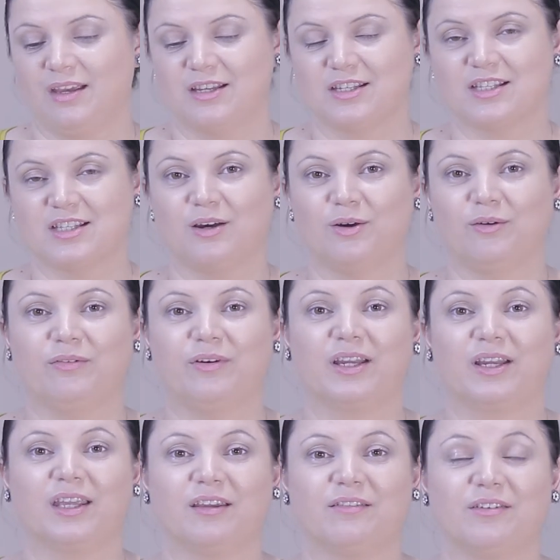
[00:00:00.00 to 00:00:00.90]
So
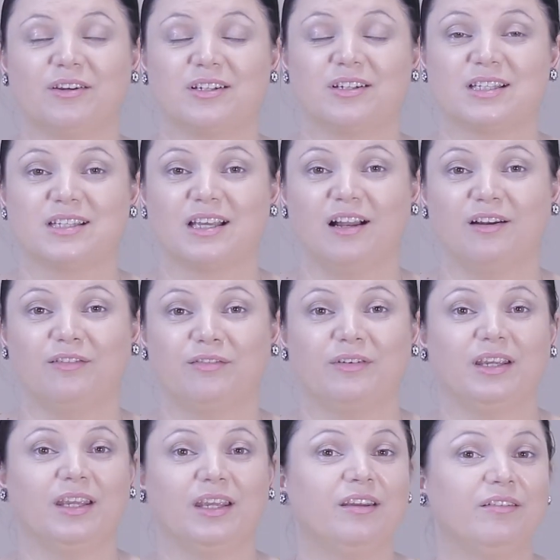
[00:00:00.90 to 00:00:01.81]
forgive yourself
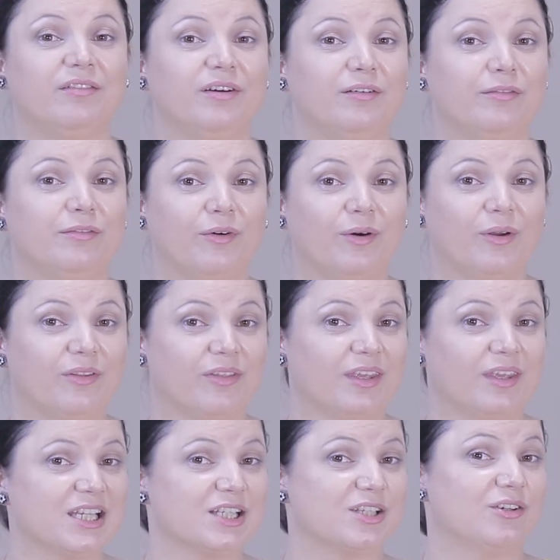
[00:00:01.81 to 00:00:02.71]
even for
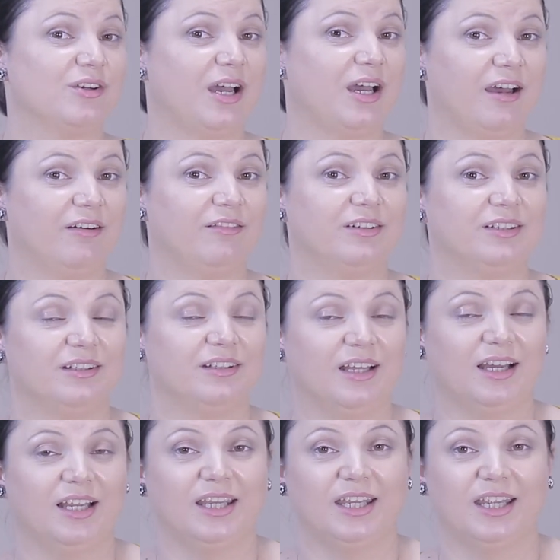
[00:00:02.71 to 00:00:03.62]
things you haven't
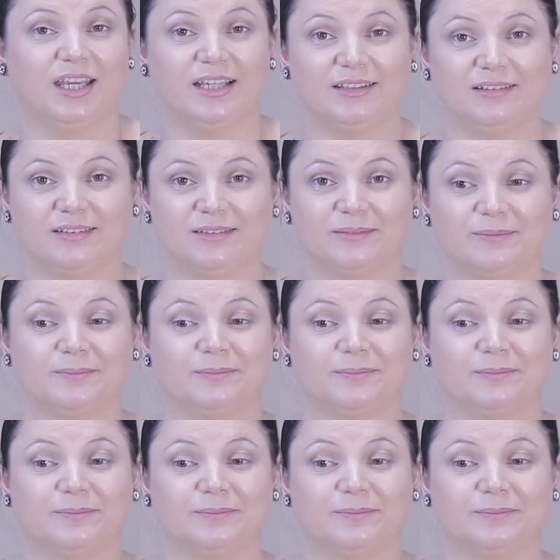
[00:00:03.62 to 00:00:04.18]
done yet.